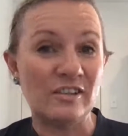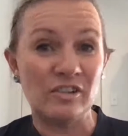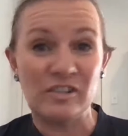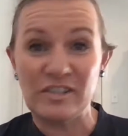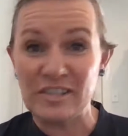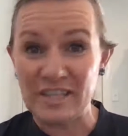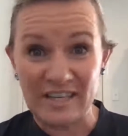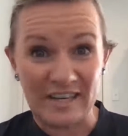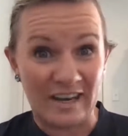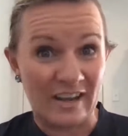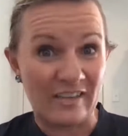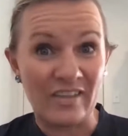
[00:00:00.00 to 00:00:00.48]

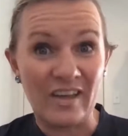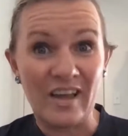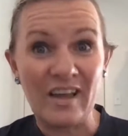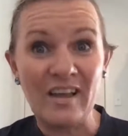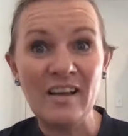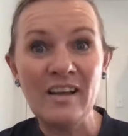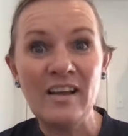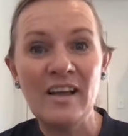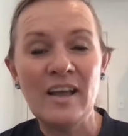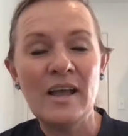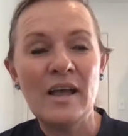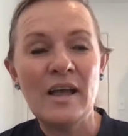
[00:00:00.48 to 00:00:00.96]

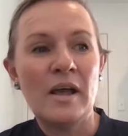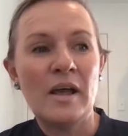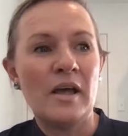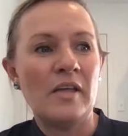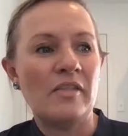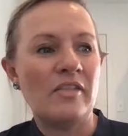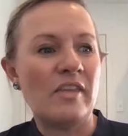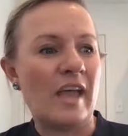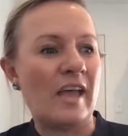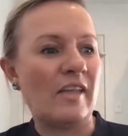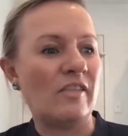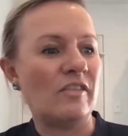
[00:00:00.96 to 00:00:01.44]
together,
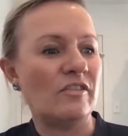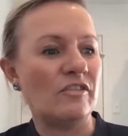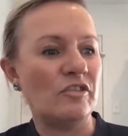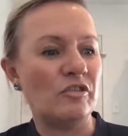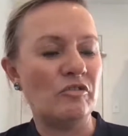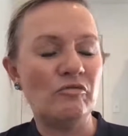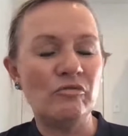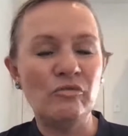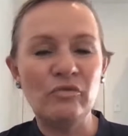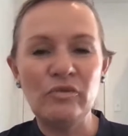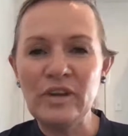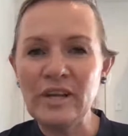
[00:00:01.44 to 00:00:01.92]
that
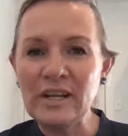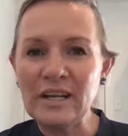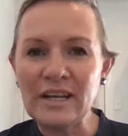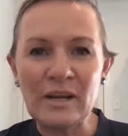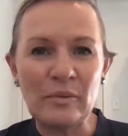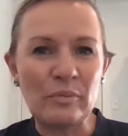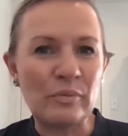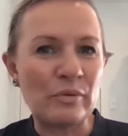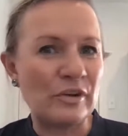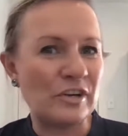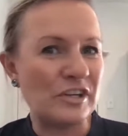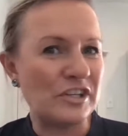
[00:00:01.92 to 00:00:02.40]
you
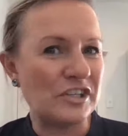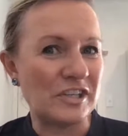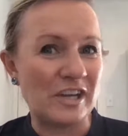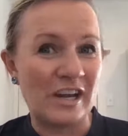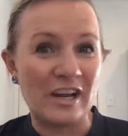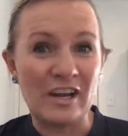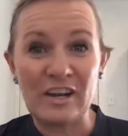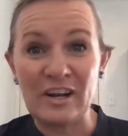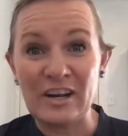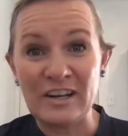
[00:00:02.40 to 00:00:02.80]
really appreciate.